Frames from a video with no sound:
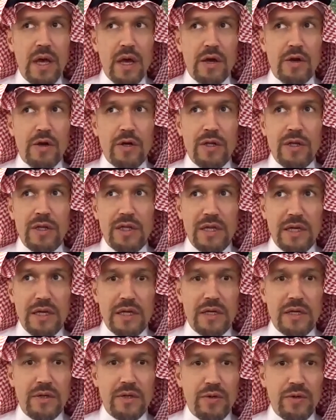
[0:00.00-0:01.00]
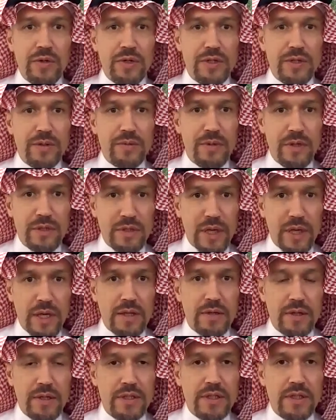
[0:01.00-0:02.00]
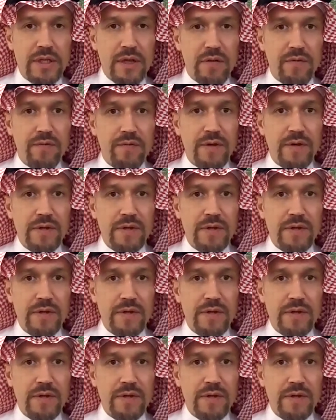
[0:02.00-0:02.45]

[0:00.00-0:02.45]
currently, tourism sector itself